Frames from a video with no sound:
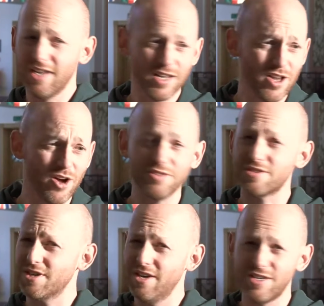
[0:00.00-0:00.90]

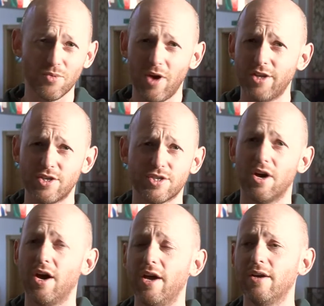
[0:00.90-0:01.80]
Lot is a righteous
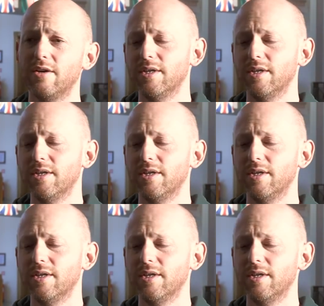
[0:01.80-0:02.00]
guy.